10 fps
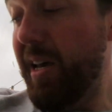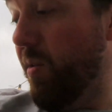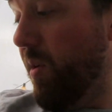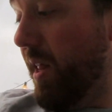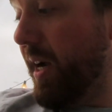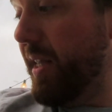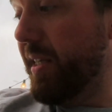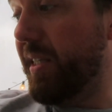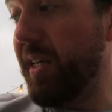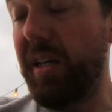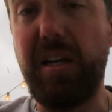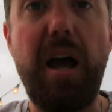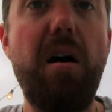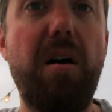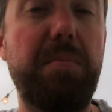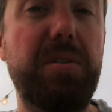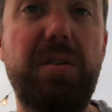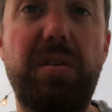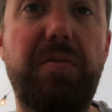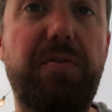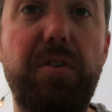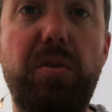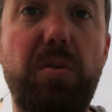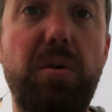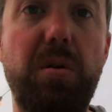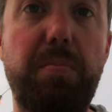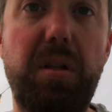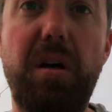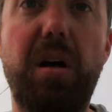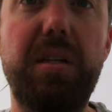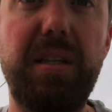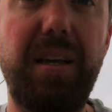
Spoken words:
And while I got this thickened out, I'm just going to fill plugs